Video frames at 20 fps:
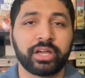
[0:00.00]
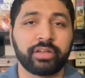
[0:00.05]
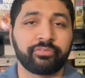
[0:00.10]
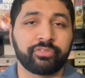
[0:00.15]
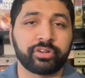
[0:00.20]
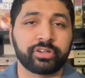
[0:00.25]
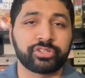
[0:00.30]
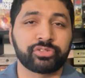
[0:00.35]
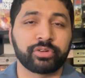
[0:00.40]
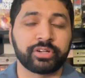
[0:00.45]

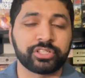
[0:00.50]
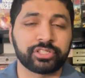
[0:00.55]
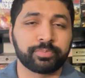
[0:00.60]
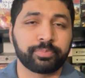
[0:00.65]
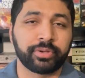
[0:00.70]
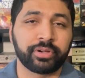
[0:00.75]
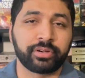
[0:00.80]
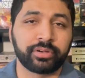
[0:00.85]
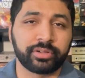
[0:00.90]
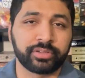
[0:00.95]
very
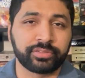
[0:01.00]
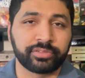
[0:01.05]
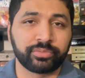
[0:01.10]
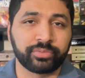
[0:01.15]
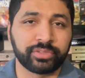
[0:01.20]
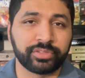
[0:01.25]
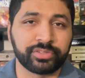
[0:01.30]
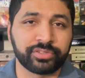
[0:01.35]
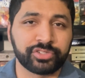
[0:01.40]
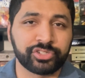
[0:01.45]
transparent
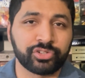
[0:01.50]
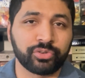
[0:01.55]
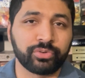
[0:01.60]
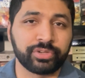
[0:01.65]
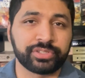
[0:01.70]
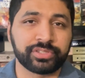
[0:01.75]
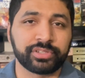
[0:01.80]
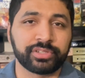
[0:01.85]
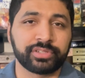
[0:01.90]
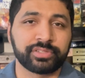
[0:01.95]
with his
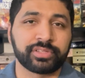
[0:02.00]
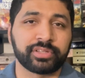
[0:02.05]
choices,